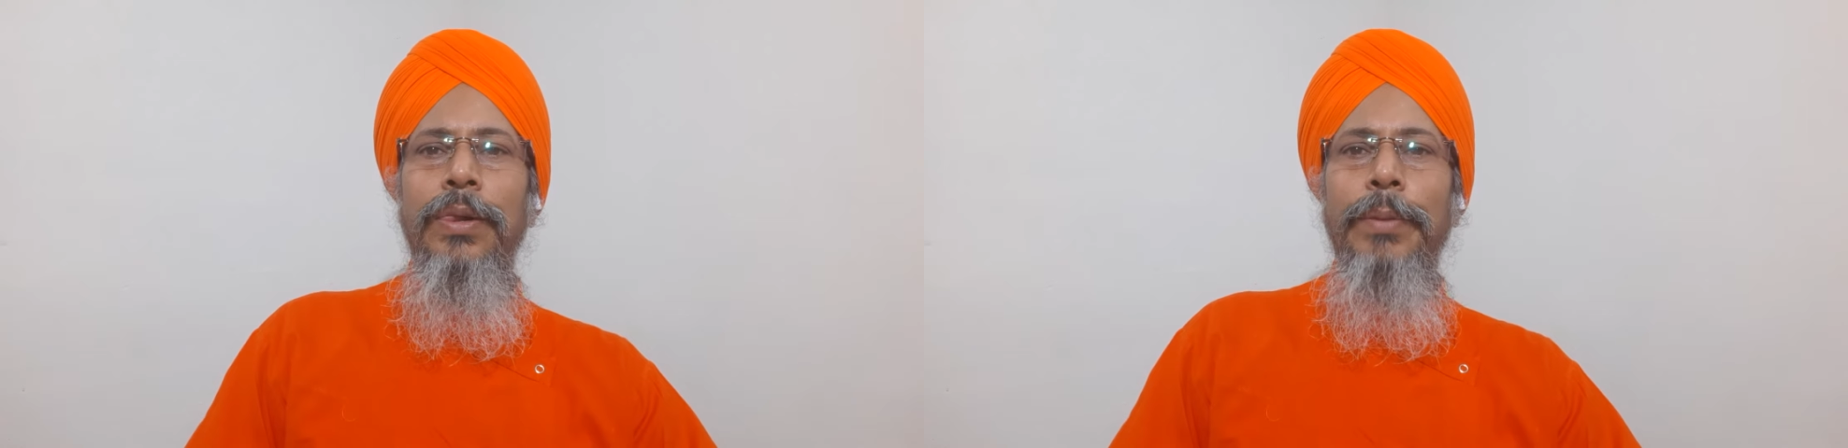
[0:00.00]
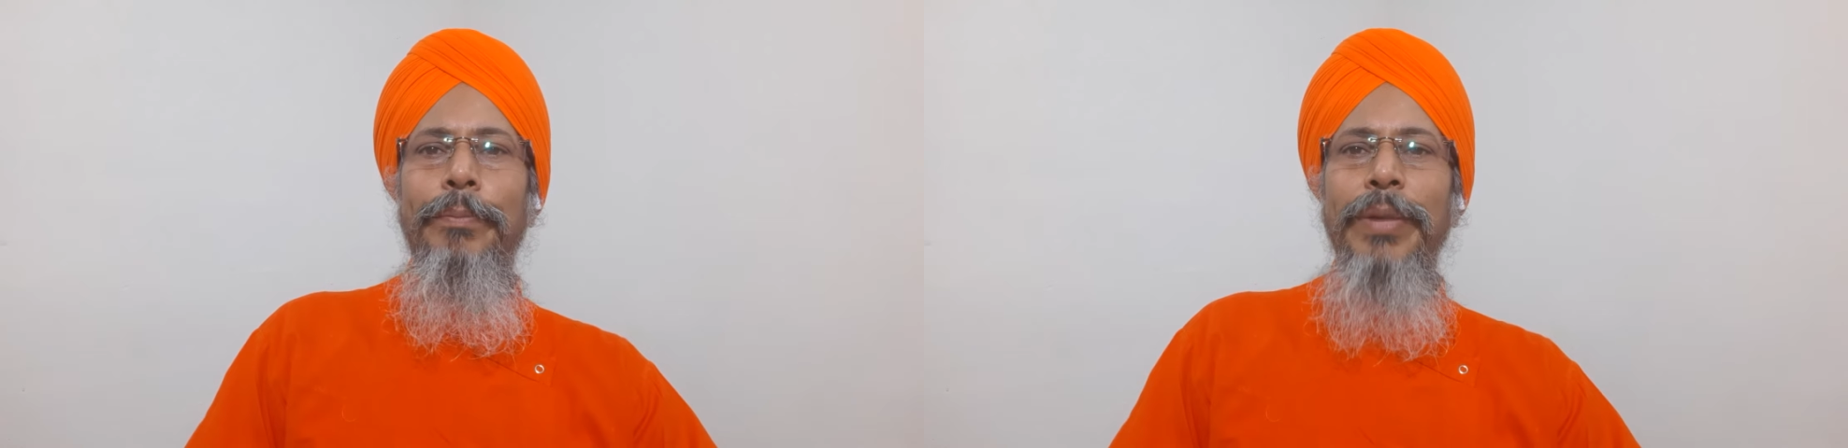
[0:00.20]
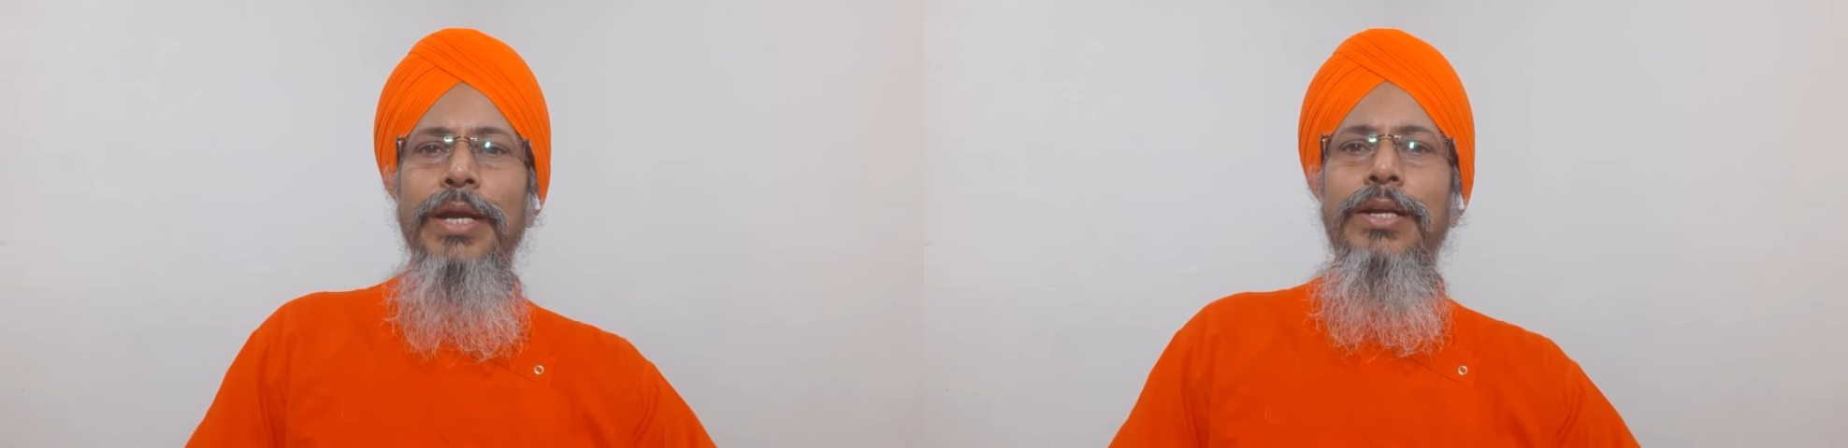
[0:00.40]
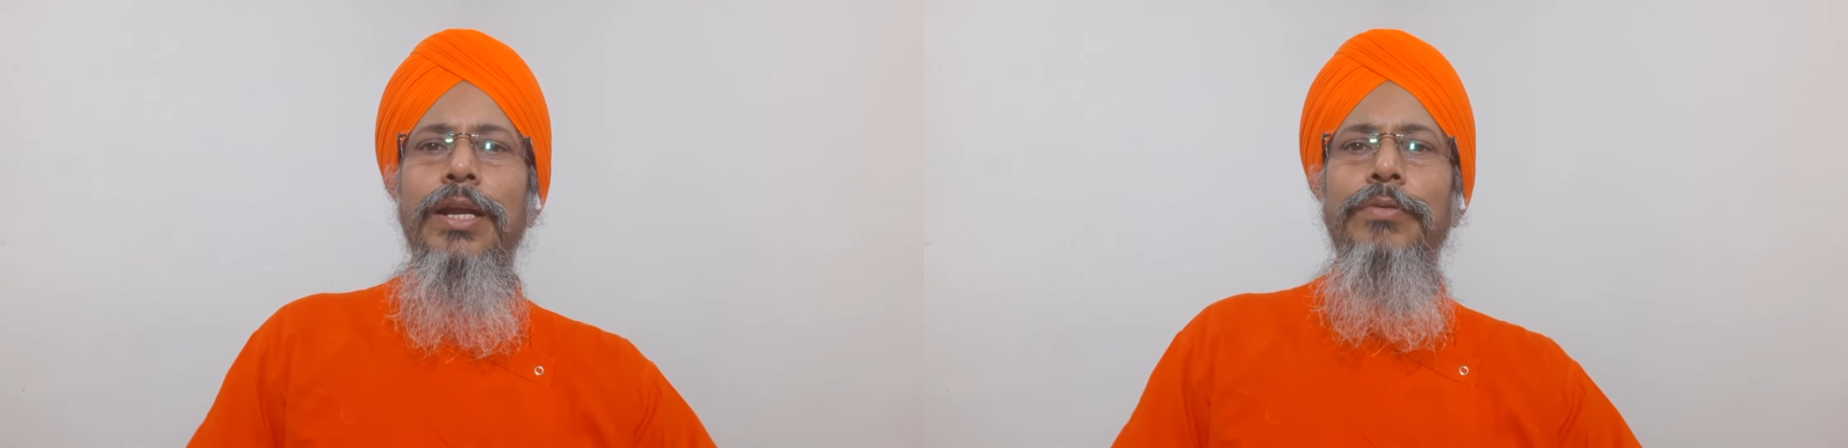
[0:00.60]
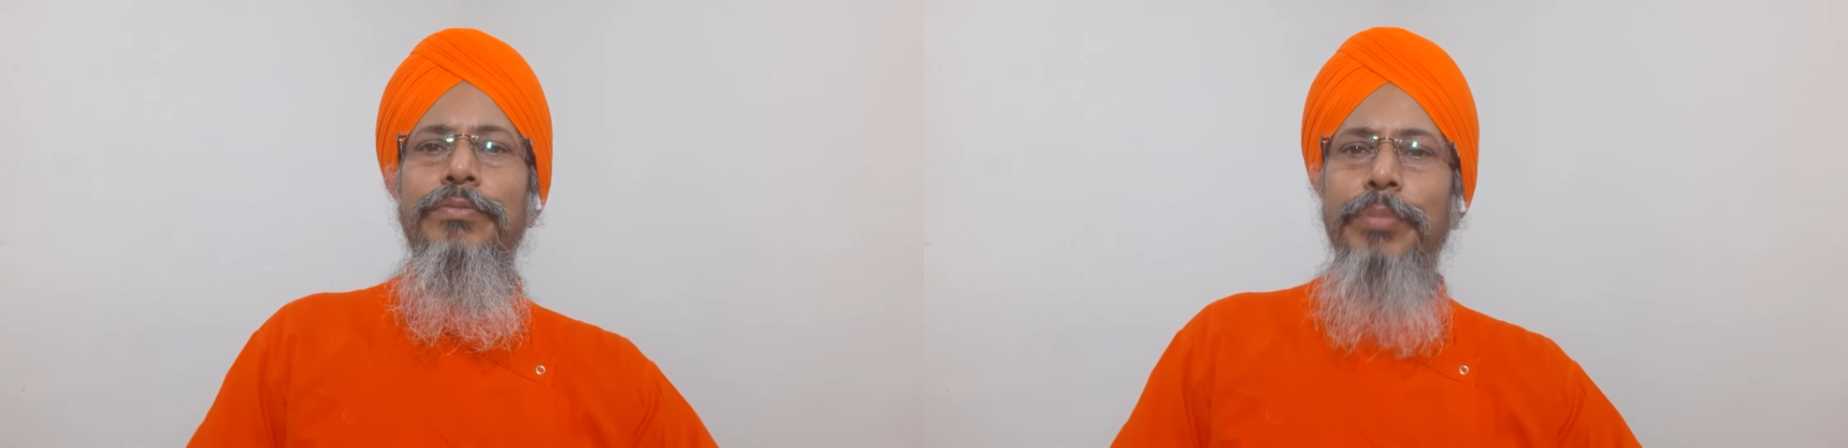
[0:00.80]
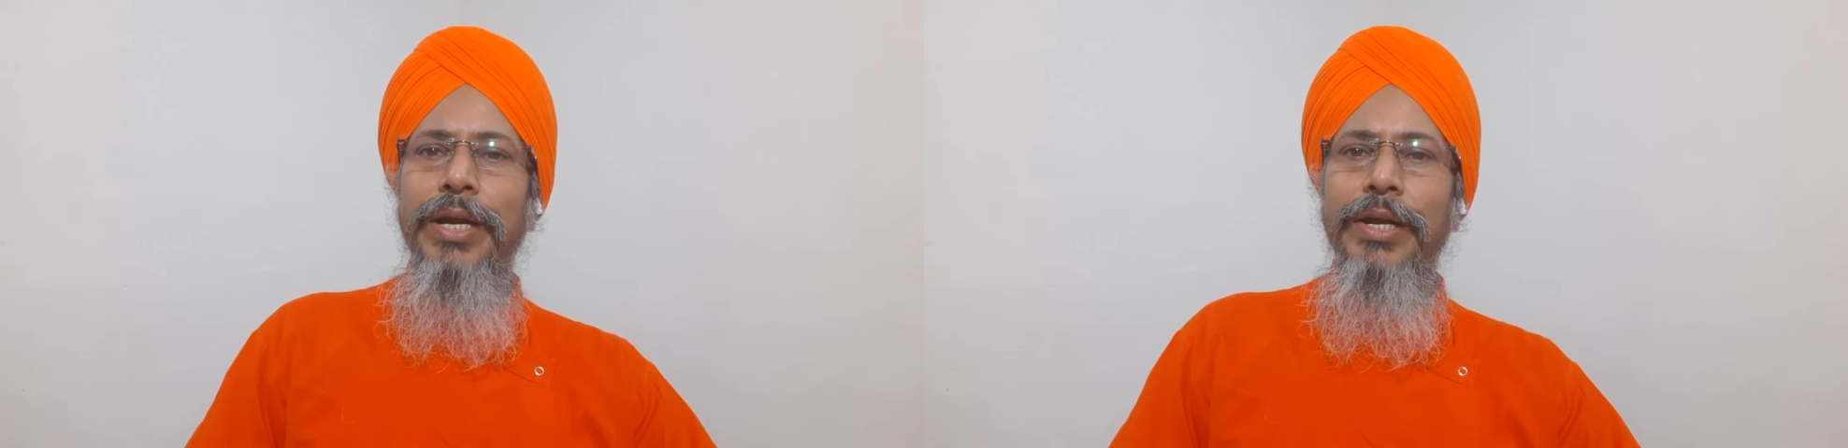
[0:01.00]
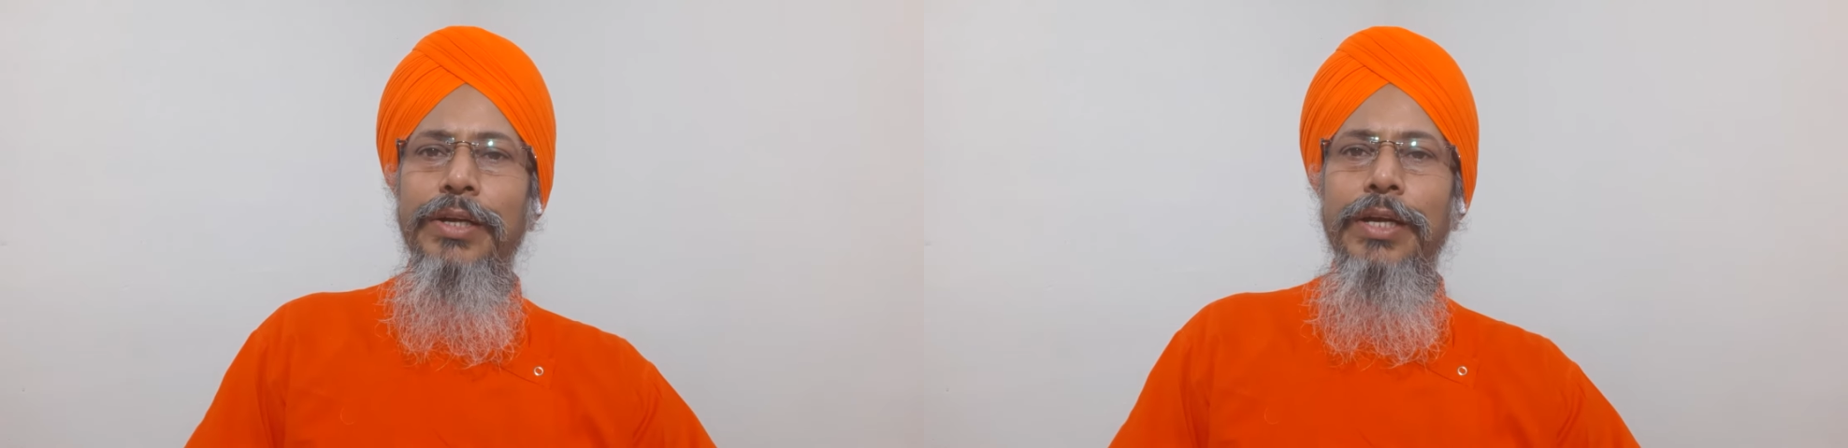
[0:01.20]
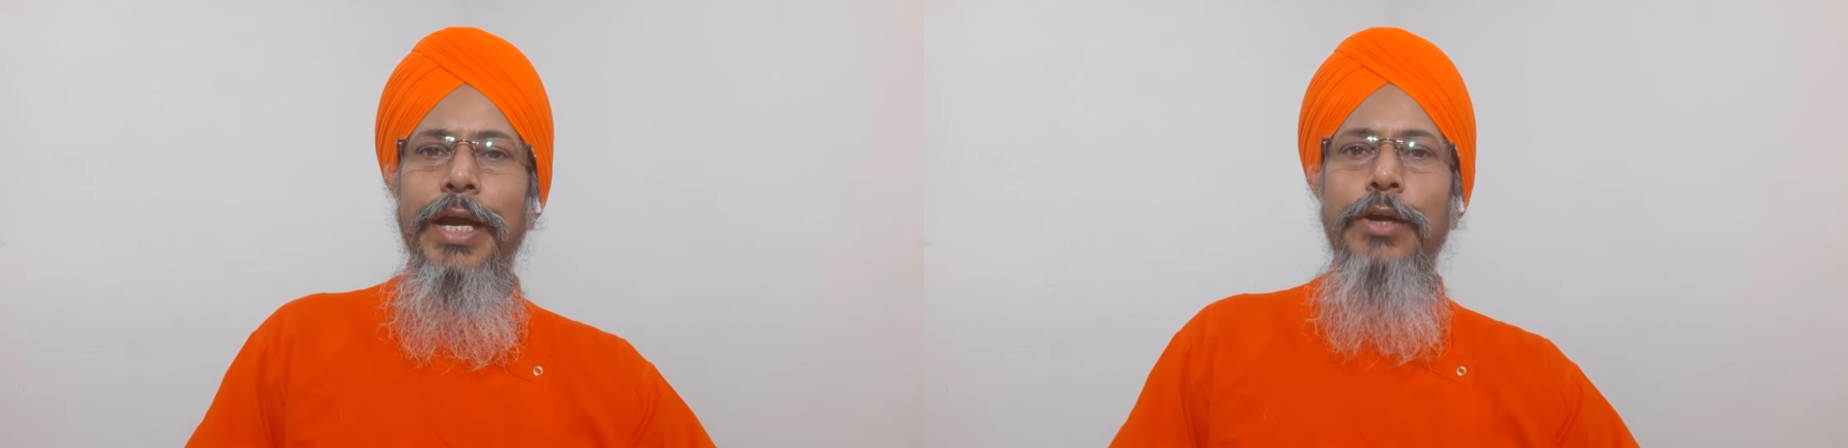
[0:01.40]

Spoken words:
mental plate,